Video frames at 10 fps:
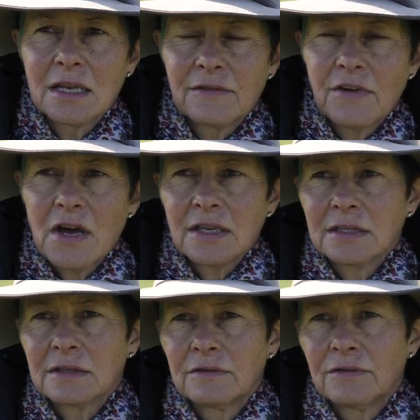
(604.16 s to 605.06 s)

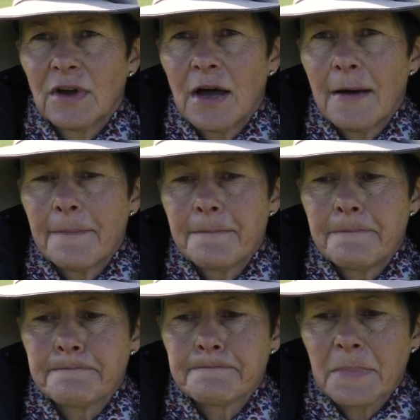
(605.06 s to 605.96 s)
advice of
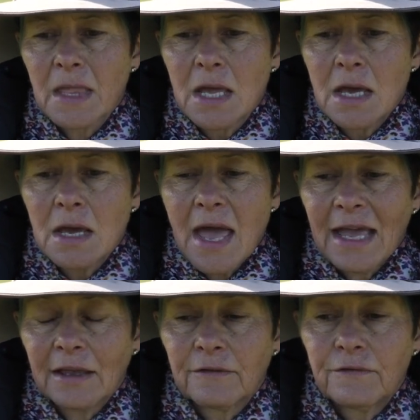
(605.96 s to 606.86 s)

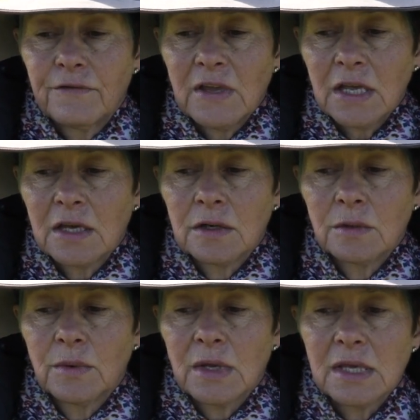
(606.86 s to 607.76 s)
AgVic,
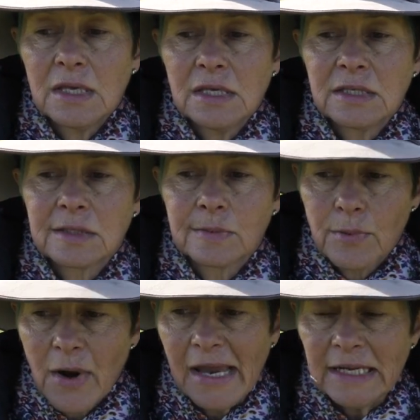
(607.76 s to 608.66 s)
we
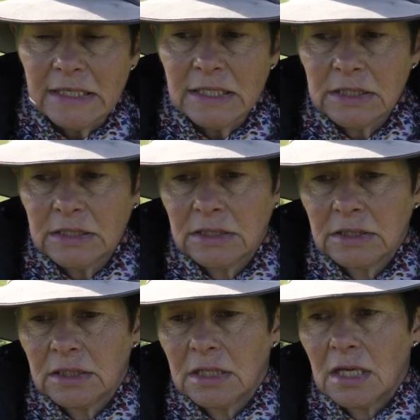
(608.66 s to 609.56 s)
sprayed it,
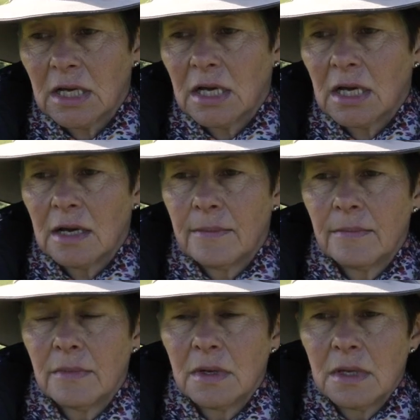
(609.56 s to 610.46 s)

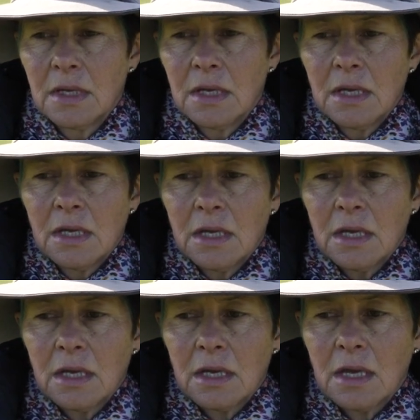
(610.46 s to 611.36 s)
and
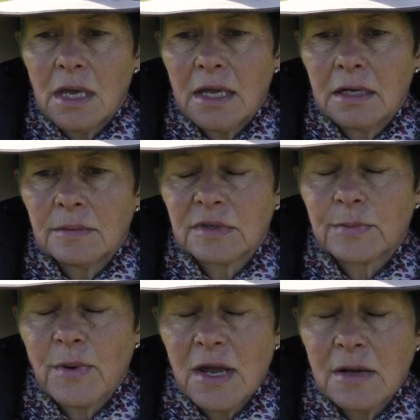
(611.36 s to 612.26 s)
it was
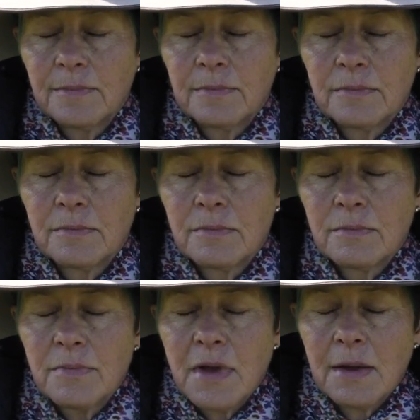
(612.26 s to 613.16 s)
sprayed
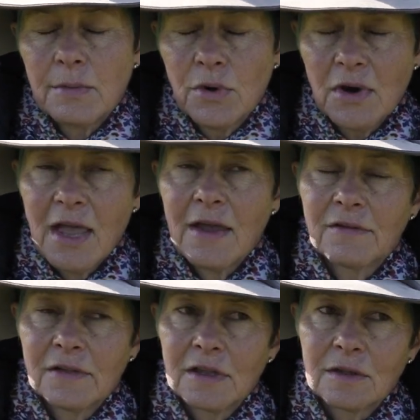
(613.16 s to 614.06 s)
more
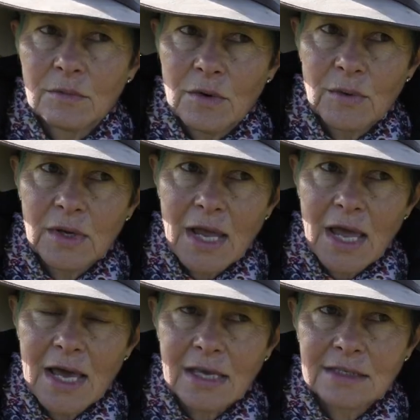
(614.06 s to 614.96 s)
heavily than what we'd
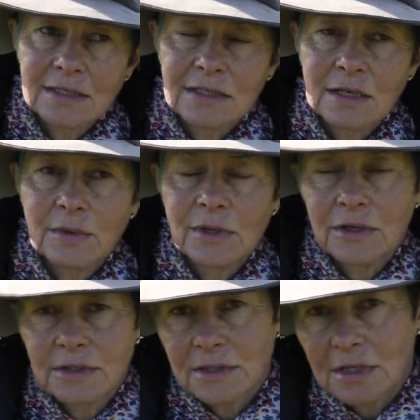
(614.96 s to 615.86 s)
asked, so we
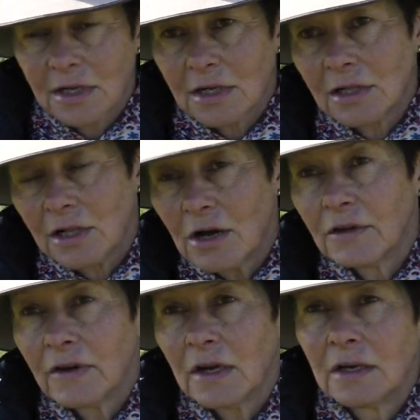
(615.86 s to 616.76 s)
lost the
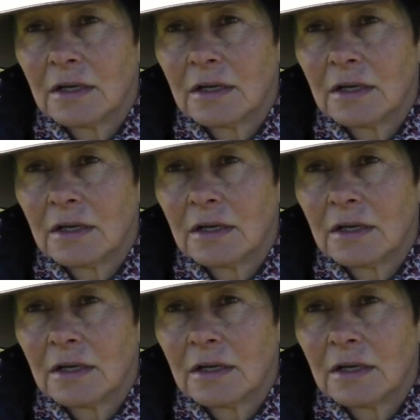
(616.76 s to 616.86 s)
clover,